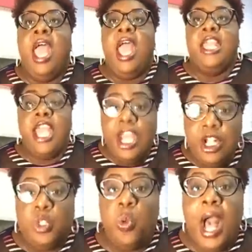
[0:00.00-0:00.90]
And
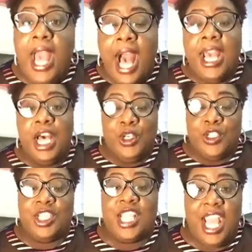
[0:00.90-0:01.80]
here's why I
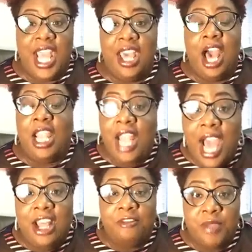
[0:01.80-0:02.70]
understand a
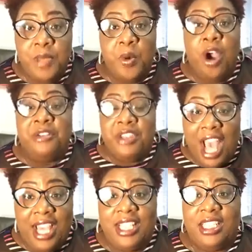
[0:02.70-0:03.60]
lot of people are
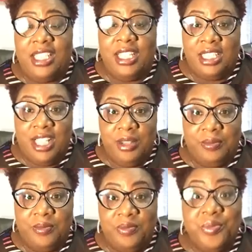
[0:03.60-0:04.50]
not consistent.
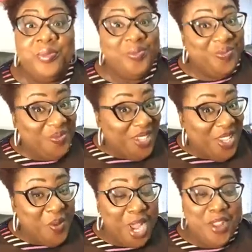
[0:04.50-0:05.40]

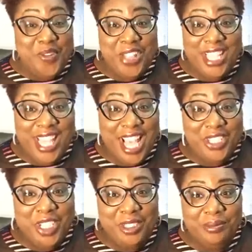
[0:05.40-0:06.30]
You ready for this
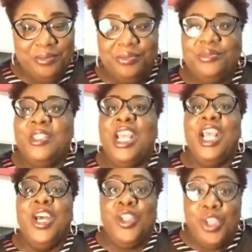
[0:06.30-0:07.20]
answer?
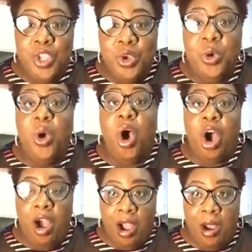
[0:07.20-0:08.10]
You
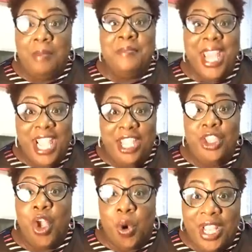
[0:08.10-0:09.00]
are making
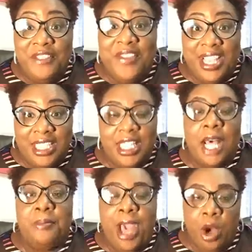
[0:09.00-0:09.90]
your events
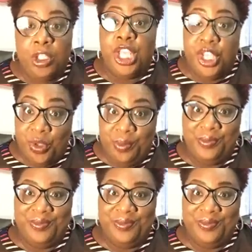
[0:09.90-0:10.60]
about you.